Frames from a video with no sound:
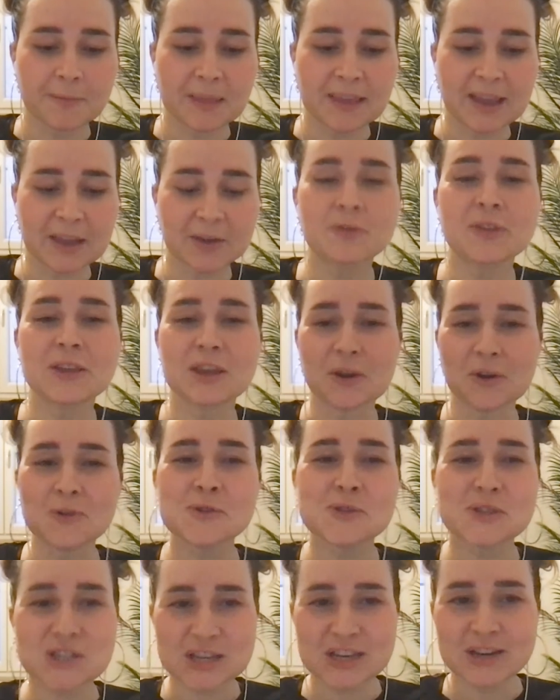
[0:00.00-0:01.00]
kind of the
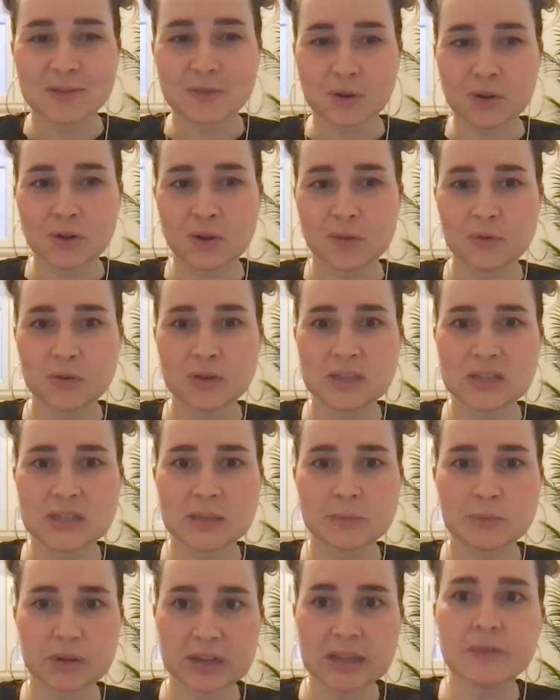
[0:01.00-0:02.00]
OG of our community,
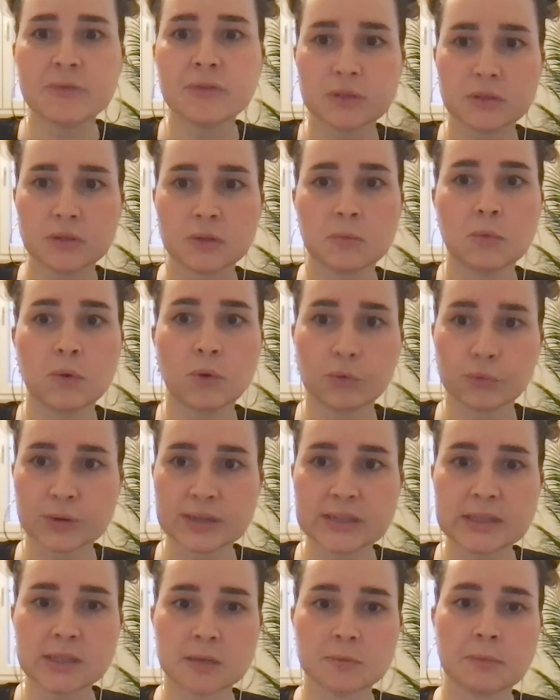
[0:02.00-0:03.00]
but even the more
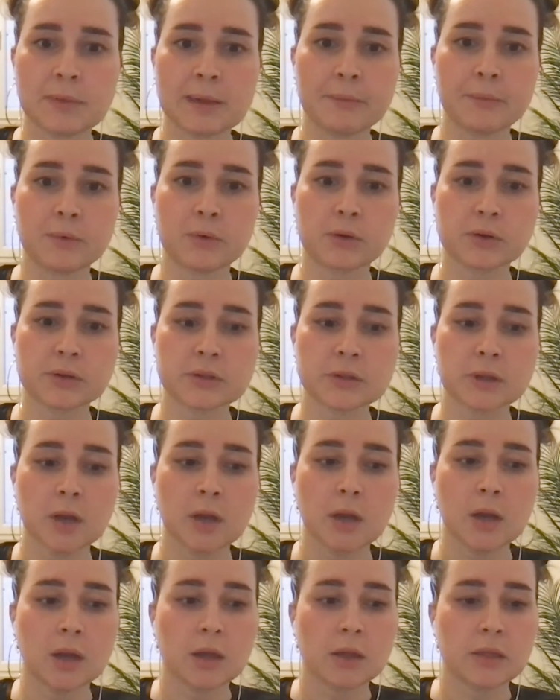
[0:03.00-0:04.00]
recent members,
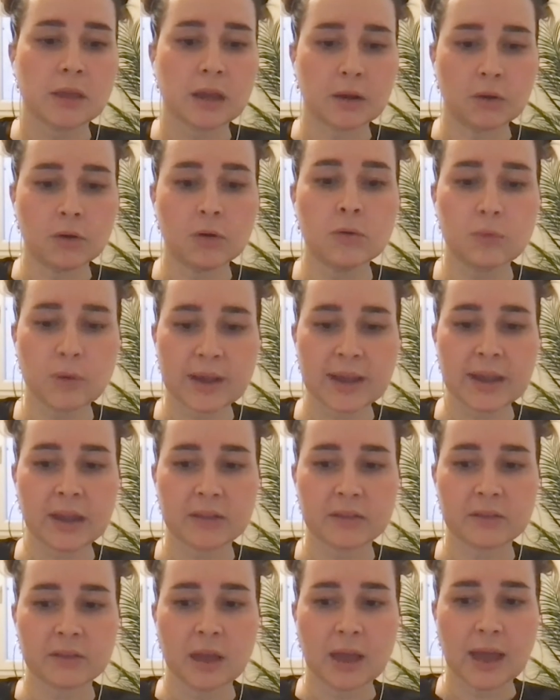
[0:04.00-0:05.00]
they
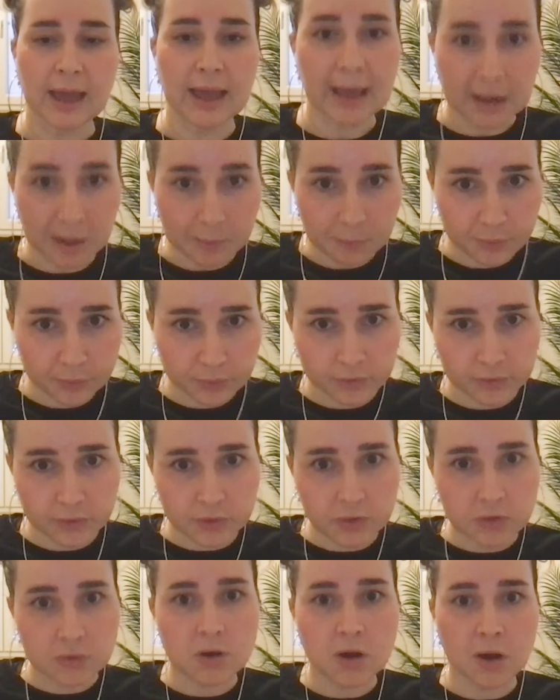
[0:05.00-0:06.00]
always help the
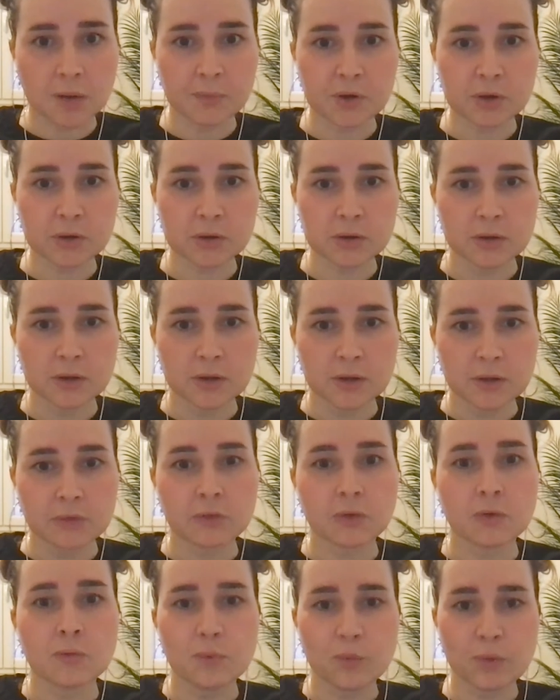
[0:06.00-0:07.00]
newcomer.
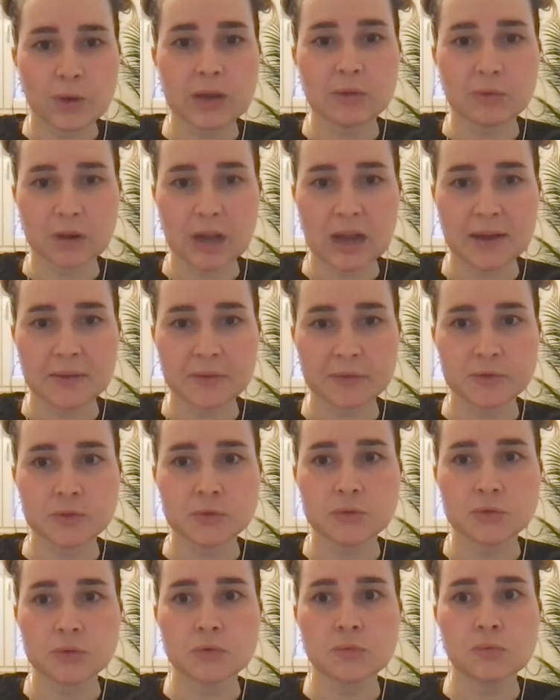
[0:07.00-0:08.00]
So we don't have to
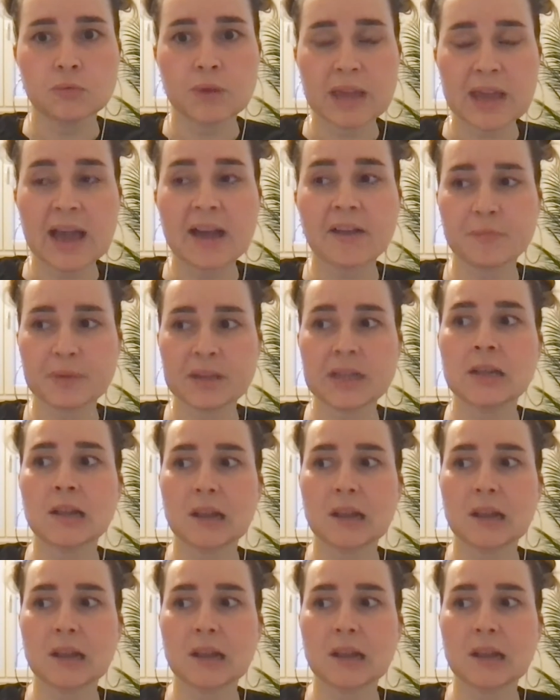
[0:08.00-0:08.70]
do, we have been